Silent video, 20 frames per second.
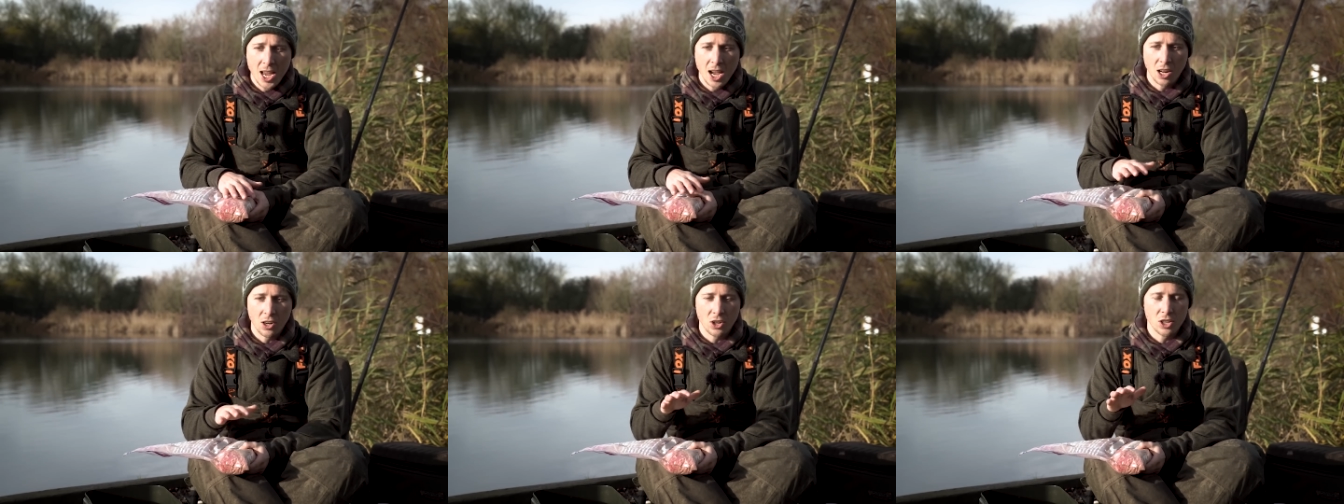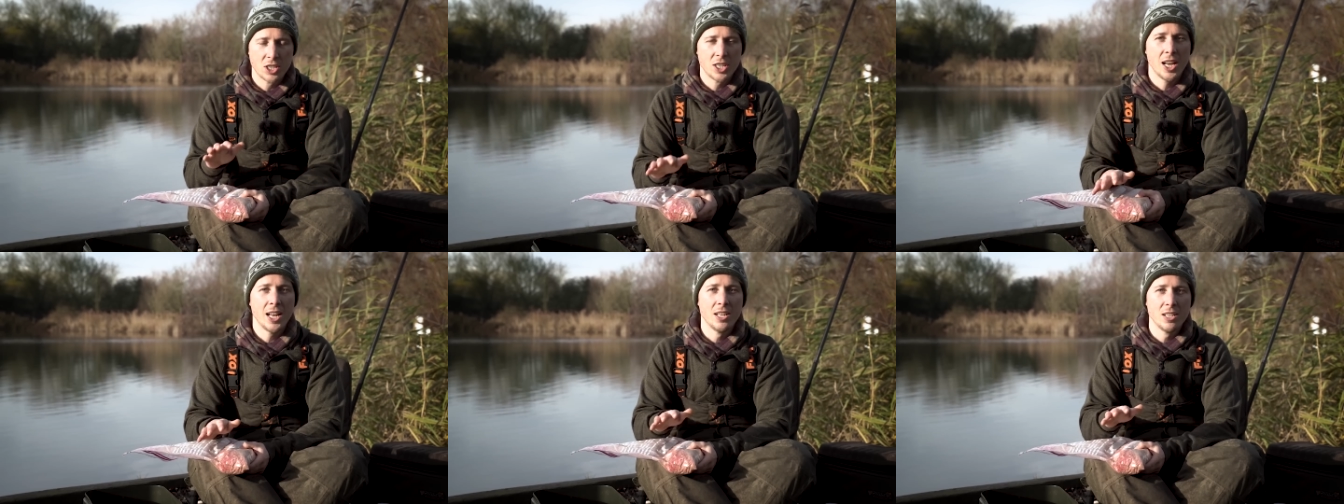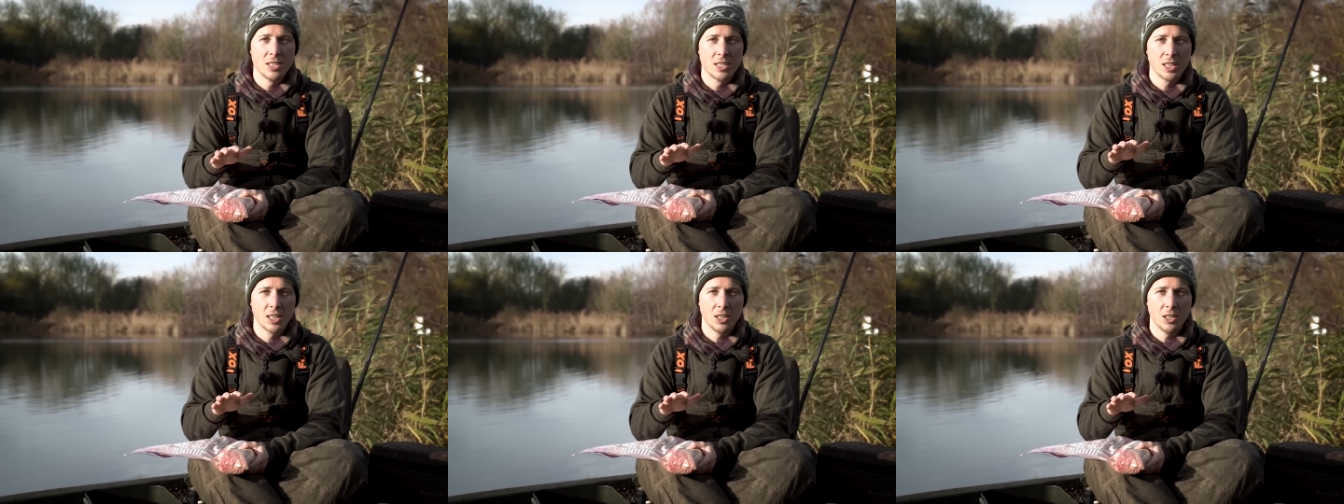and I
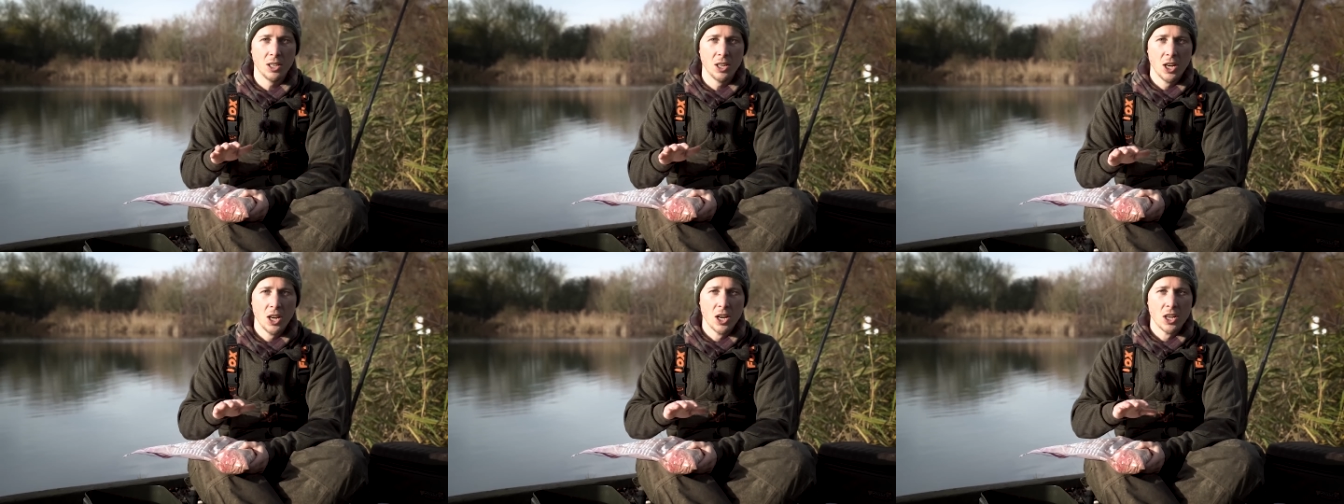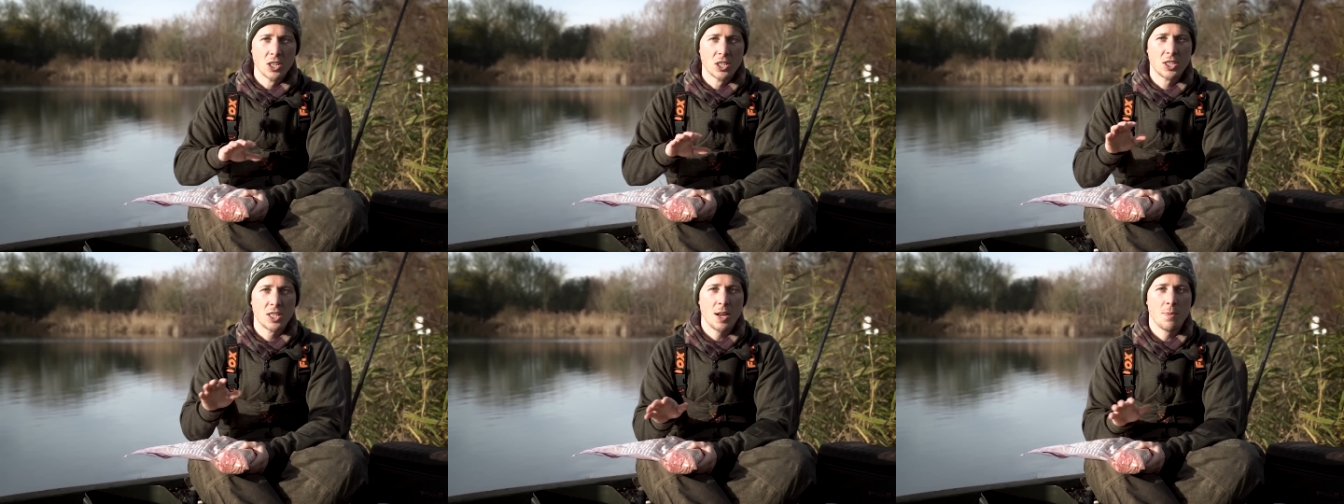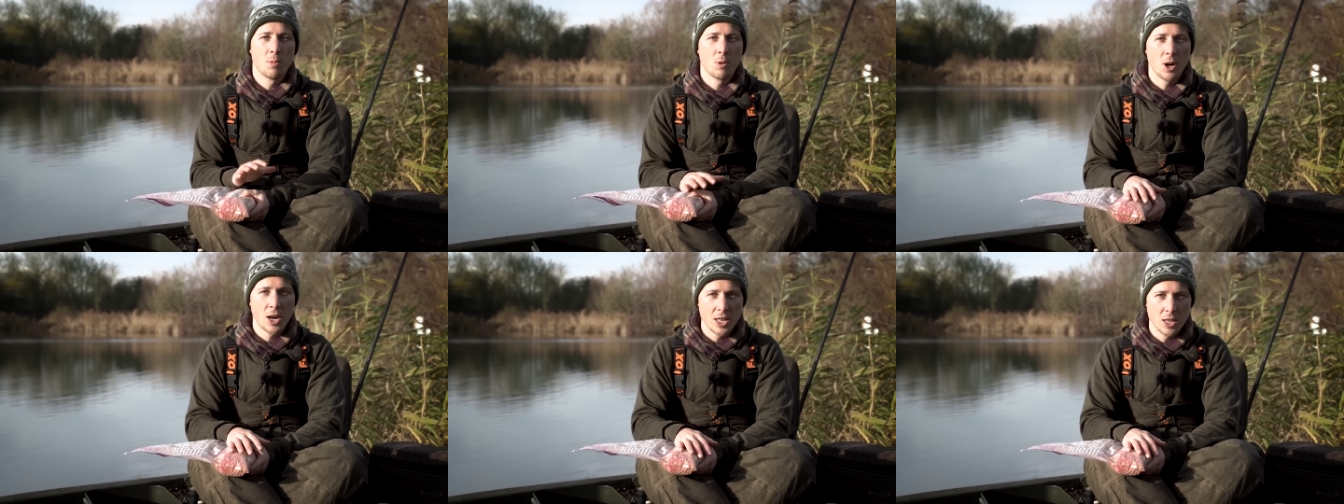tend to
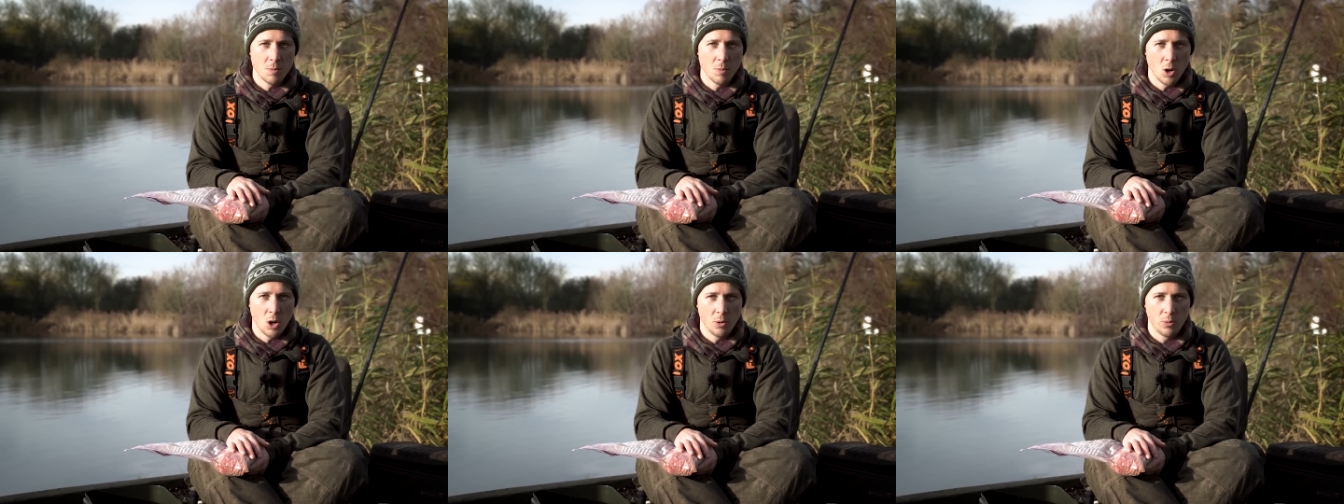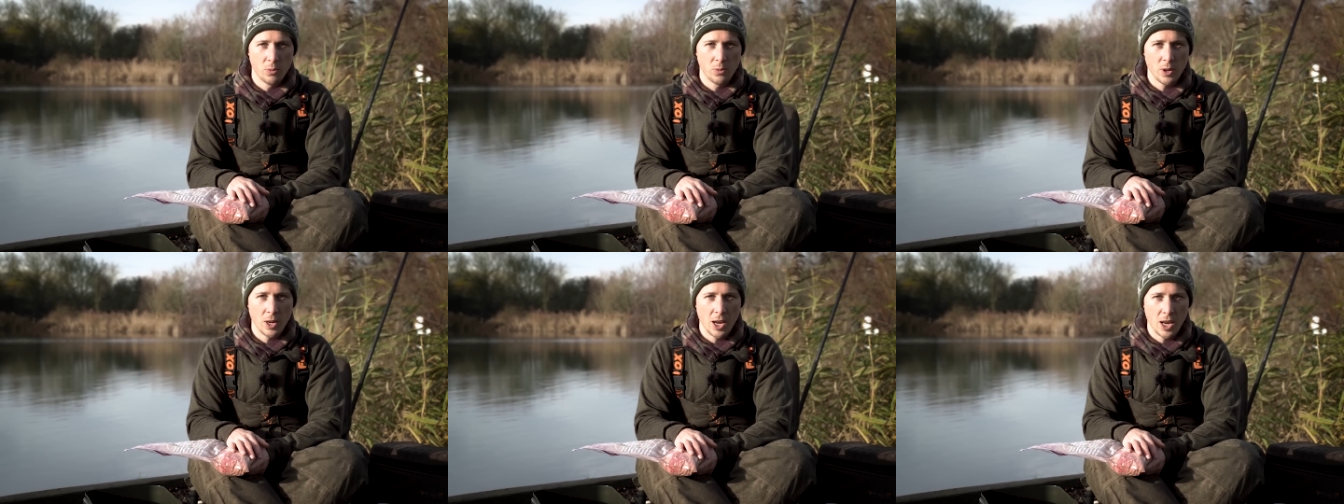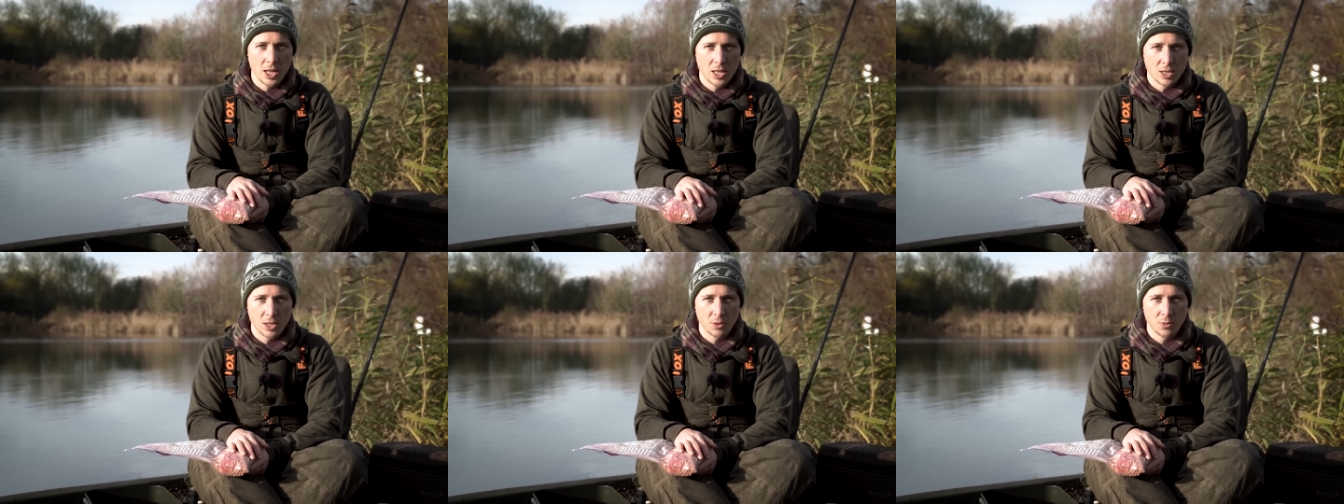separate them off
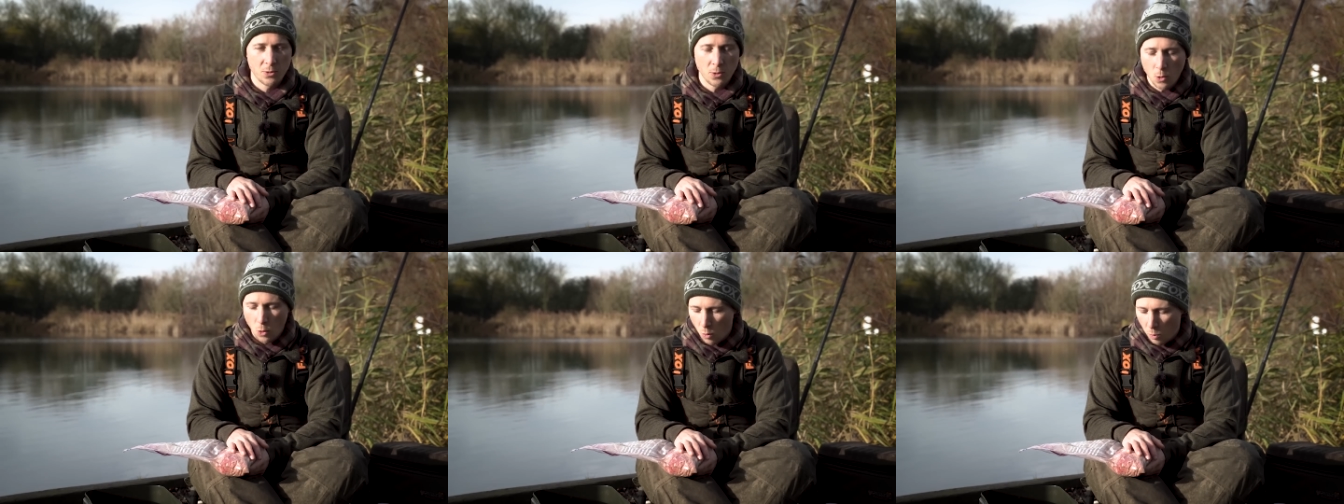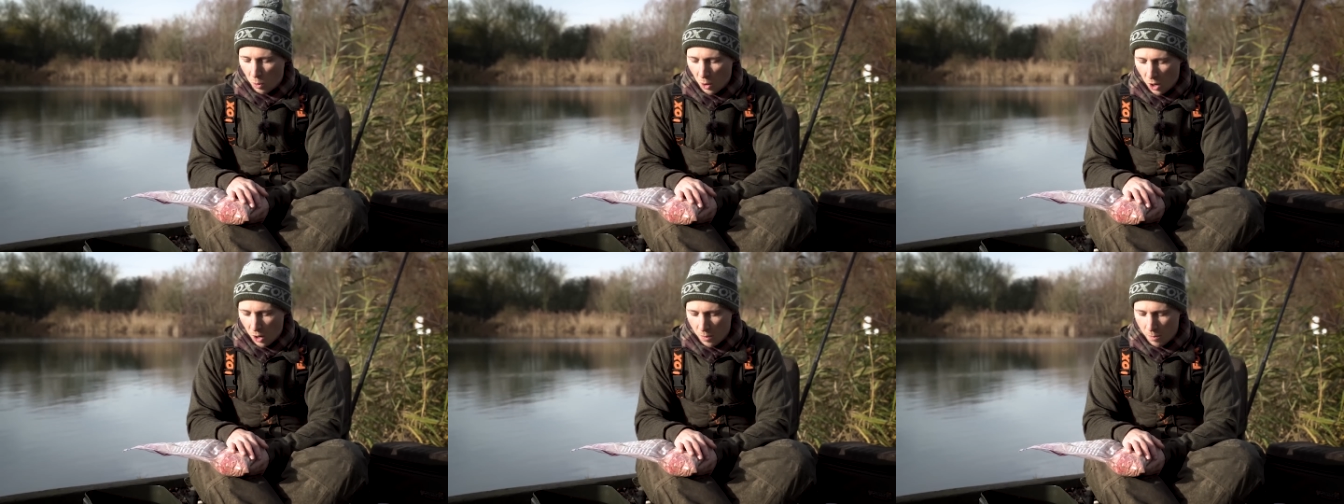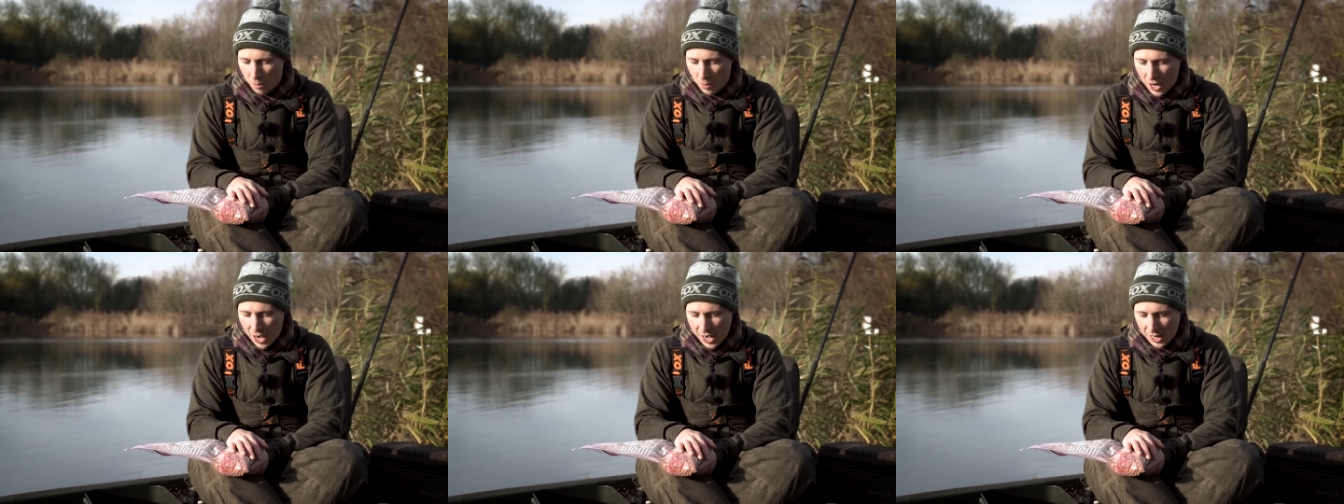into
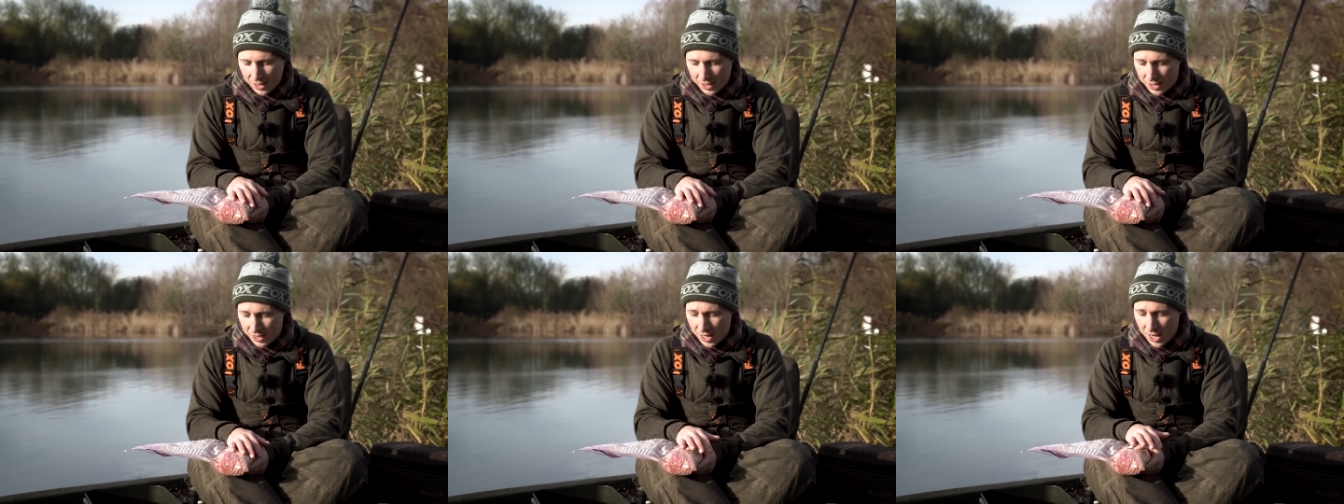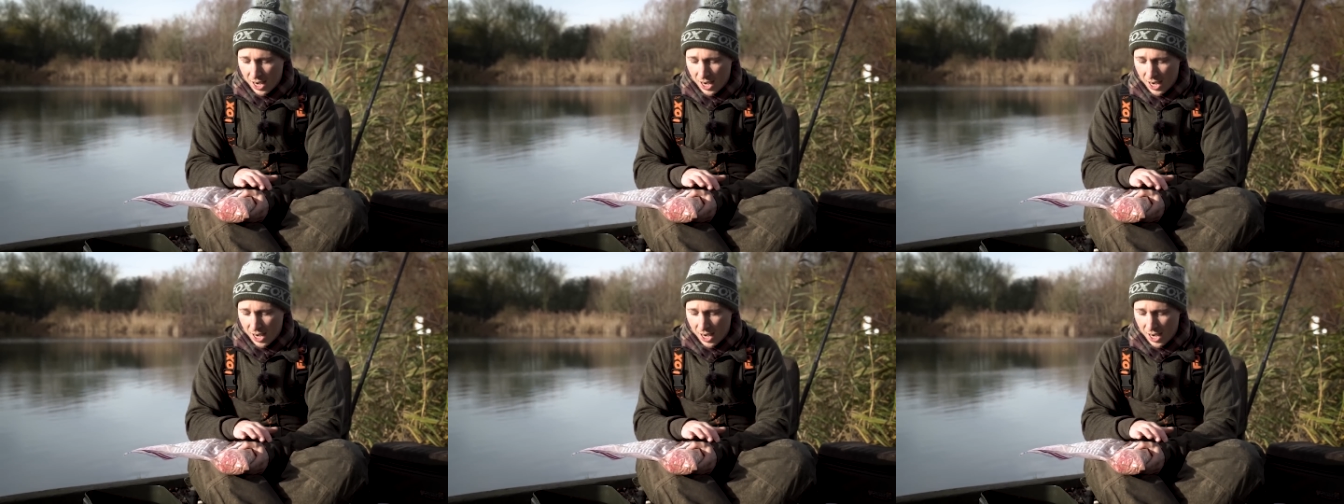4-pint bags